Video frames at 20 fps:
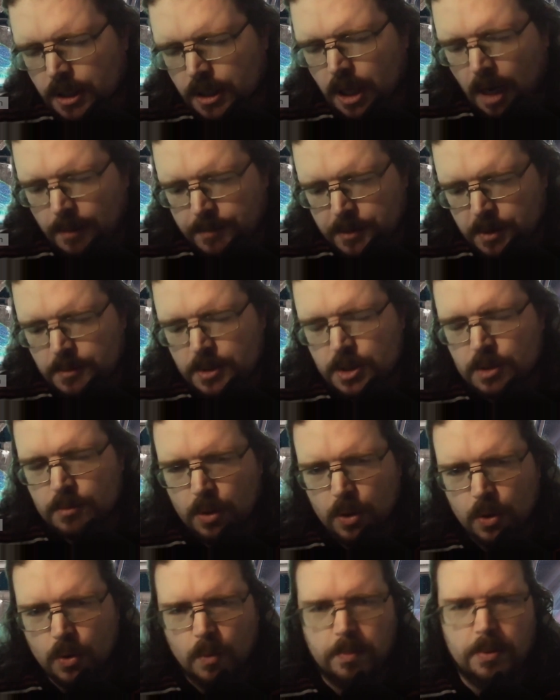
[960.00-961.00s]
that optimism,
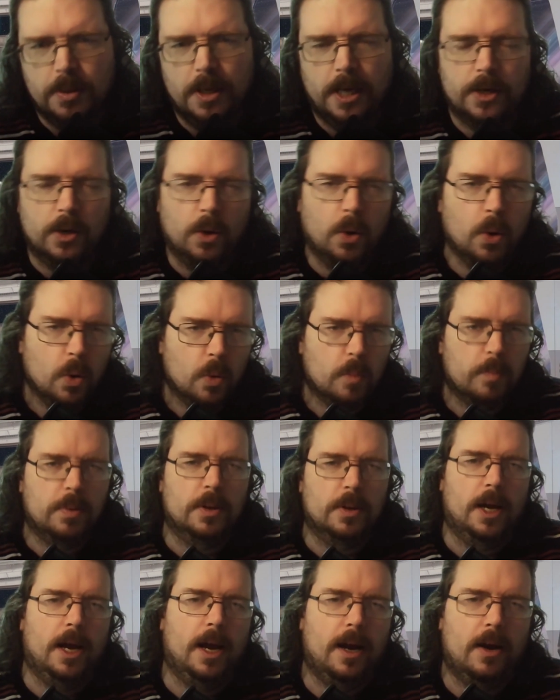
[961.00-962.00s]
hope
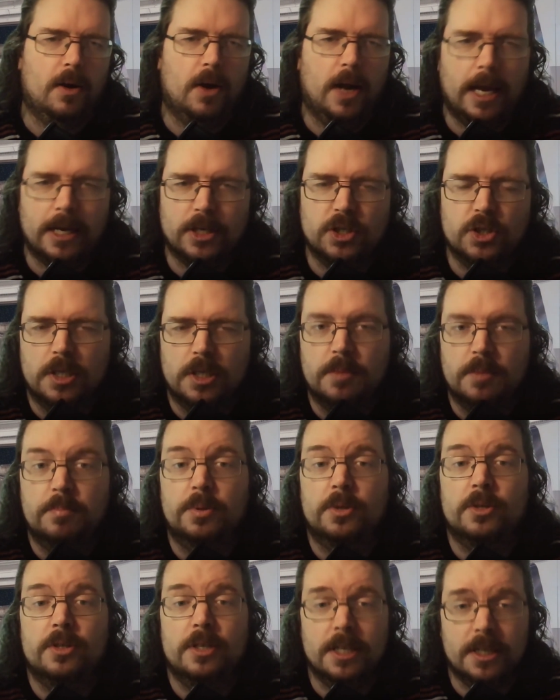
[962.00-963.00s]
are actually
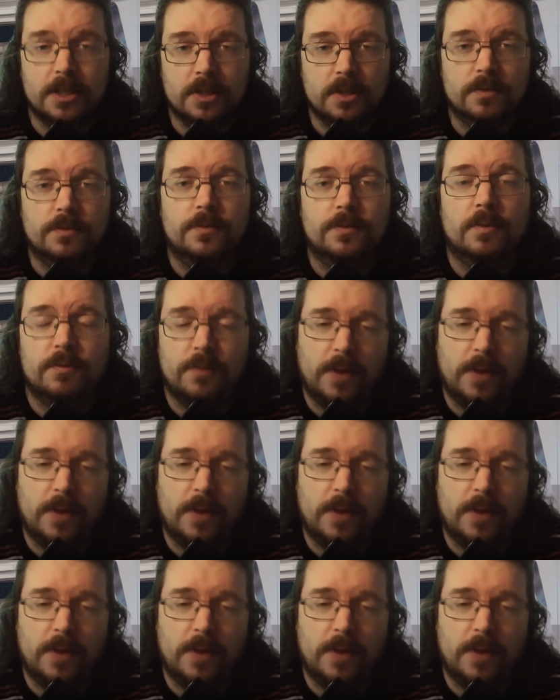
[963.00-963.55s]
predictive